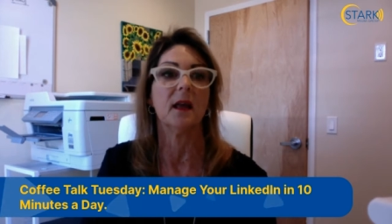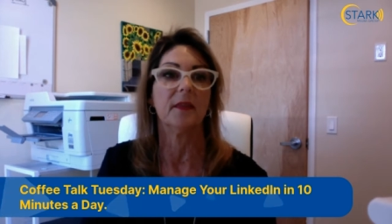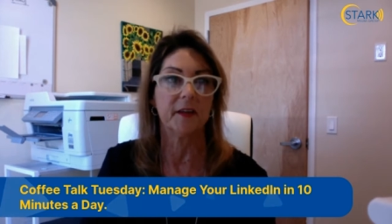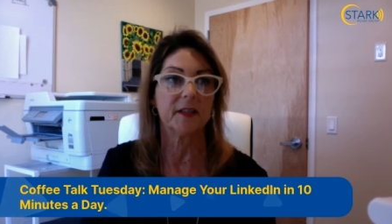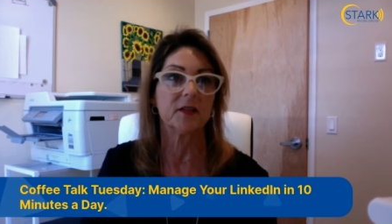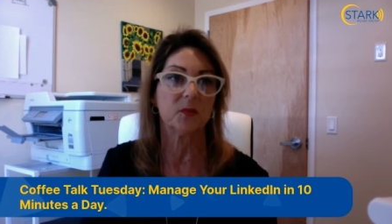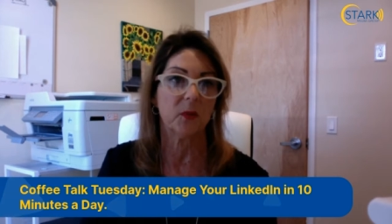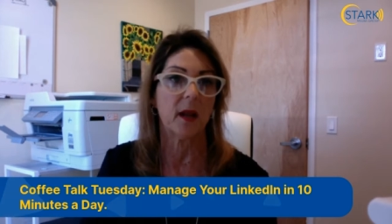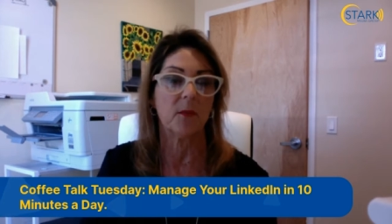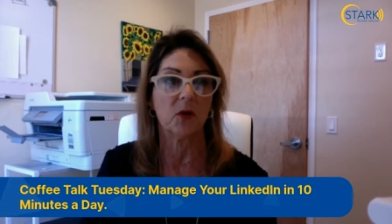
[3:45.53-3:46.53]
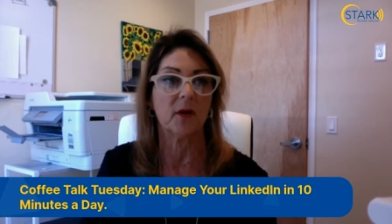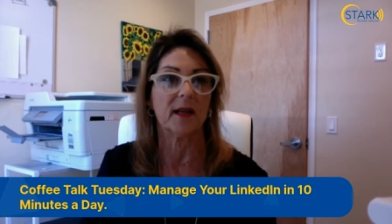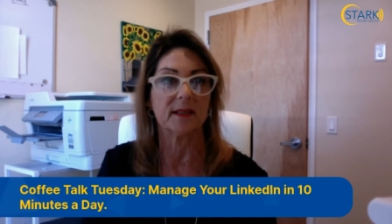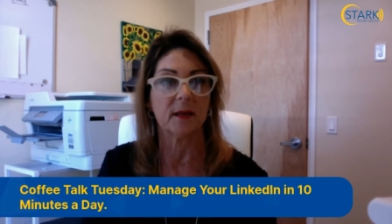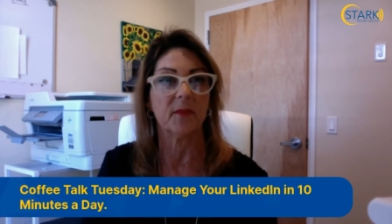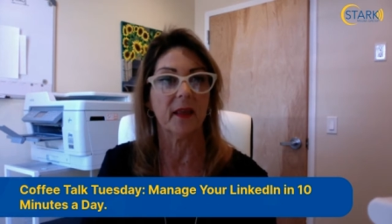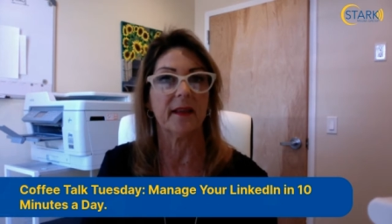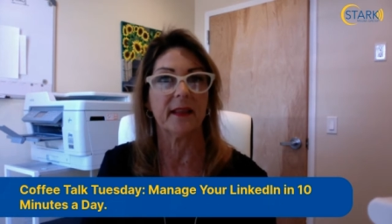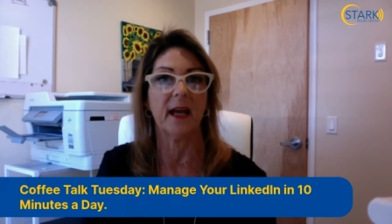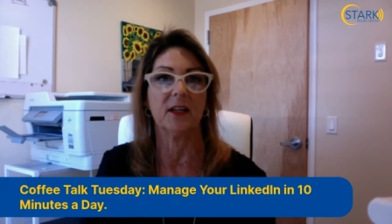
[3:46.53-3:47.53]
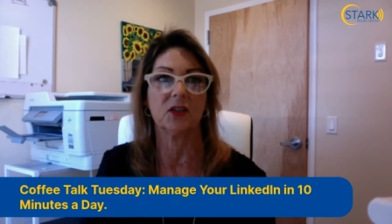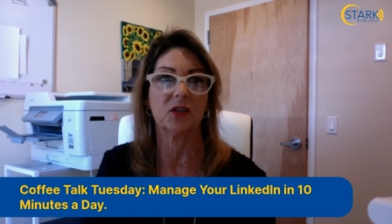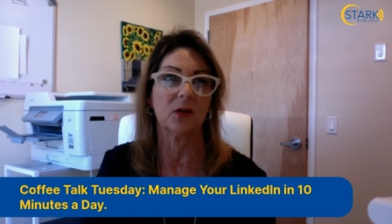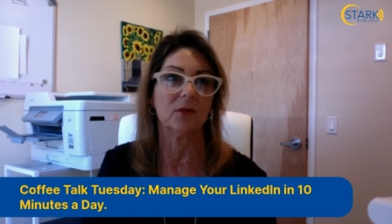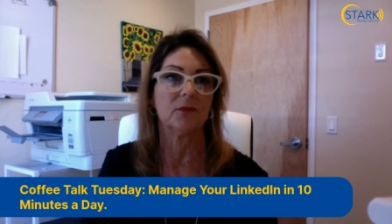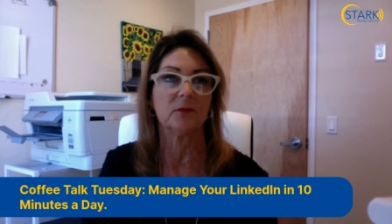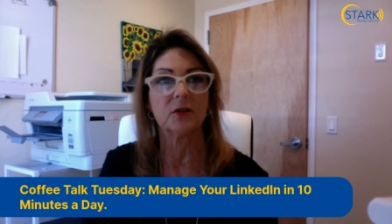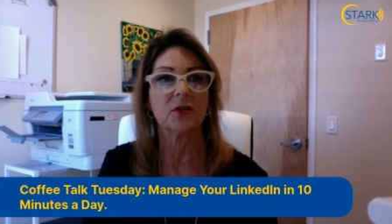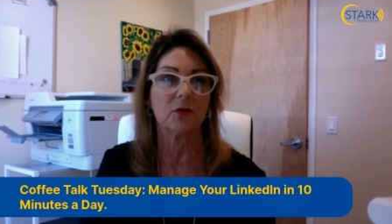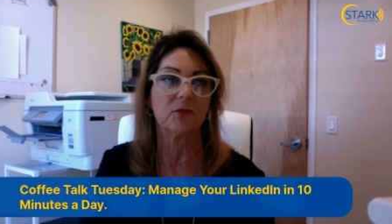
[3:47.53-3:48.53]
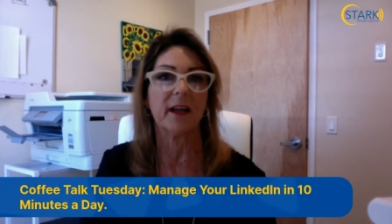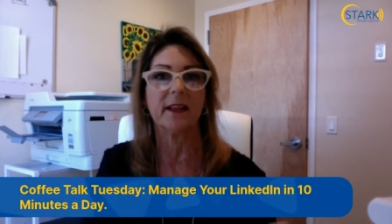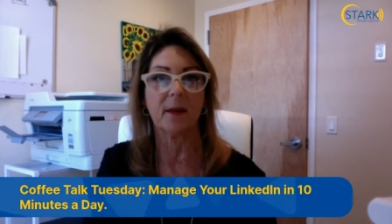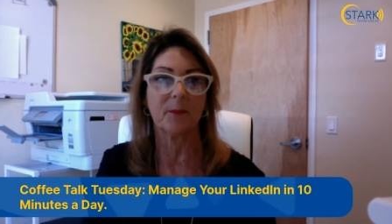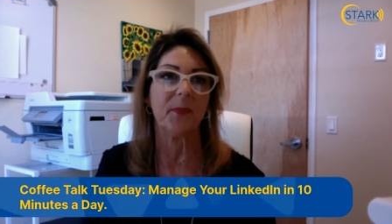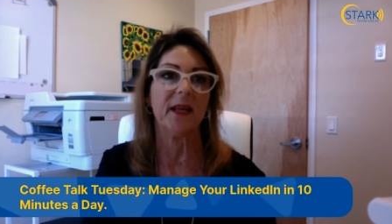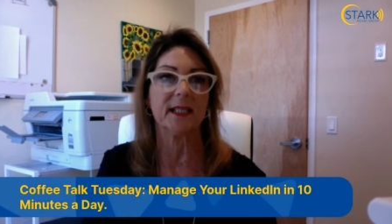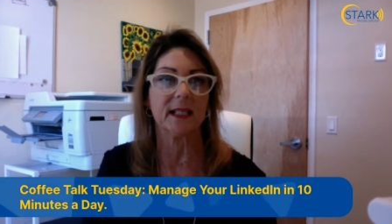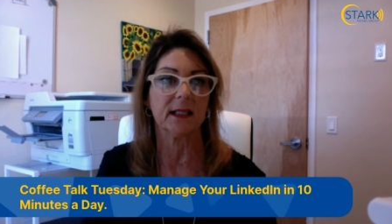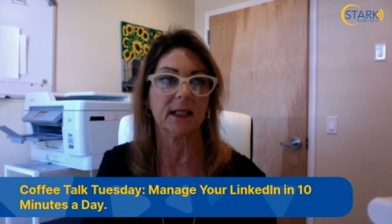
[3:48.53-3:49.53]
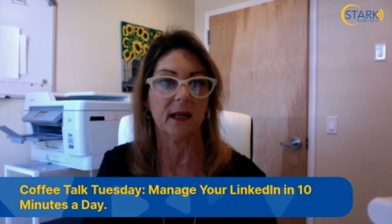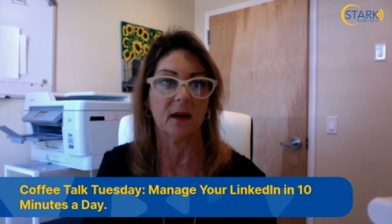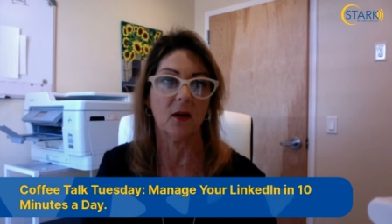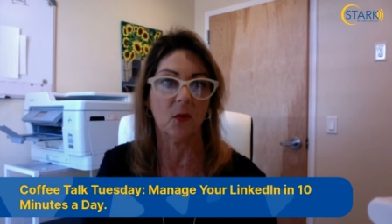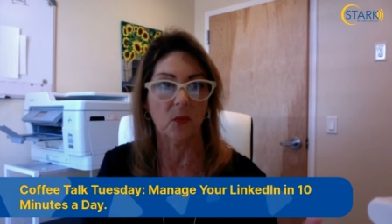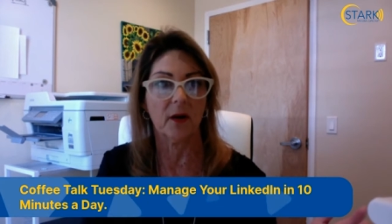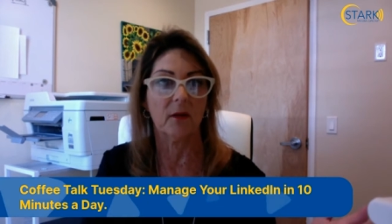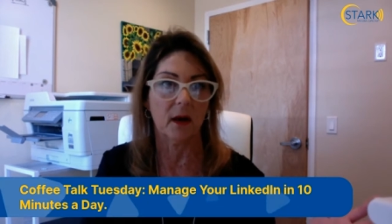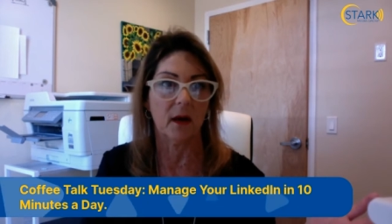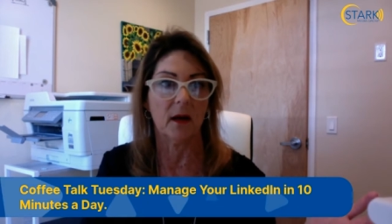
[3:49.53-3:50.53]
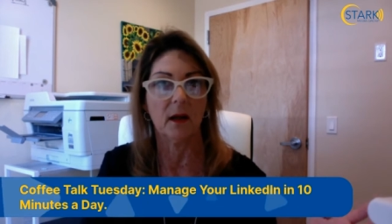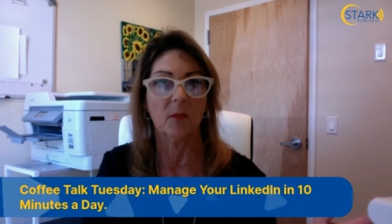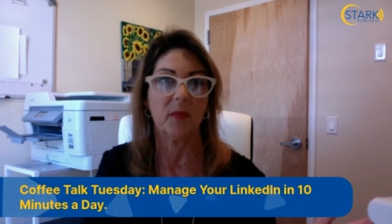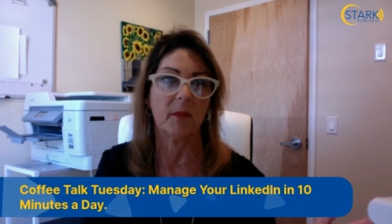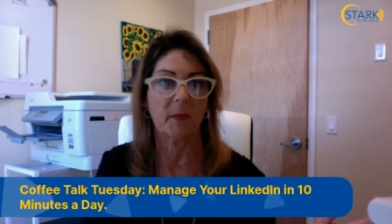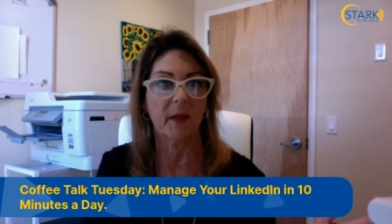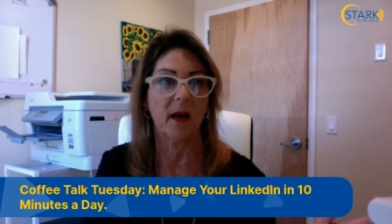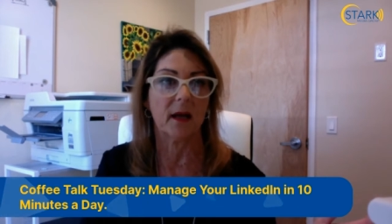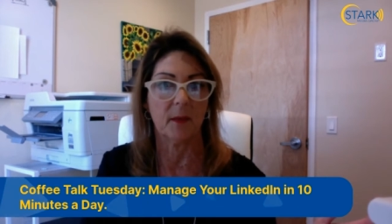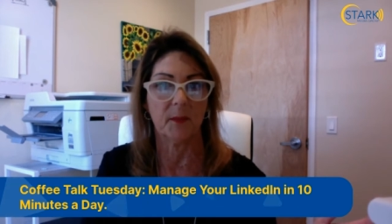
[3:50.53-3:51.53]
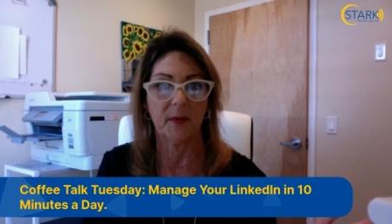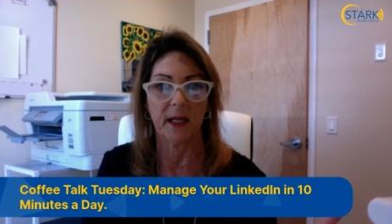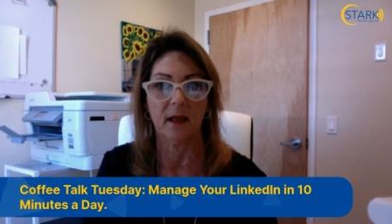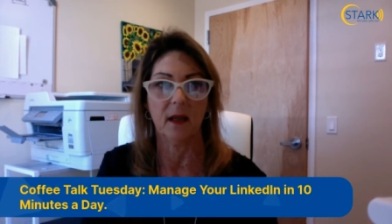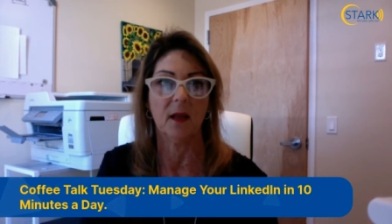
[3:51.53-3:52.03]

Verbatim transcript: This is what I'm good at. Something like that. Just don't just don't write that basic like, oh, we're a blah blah blah company.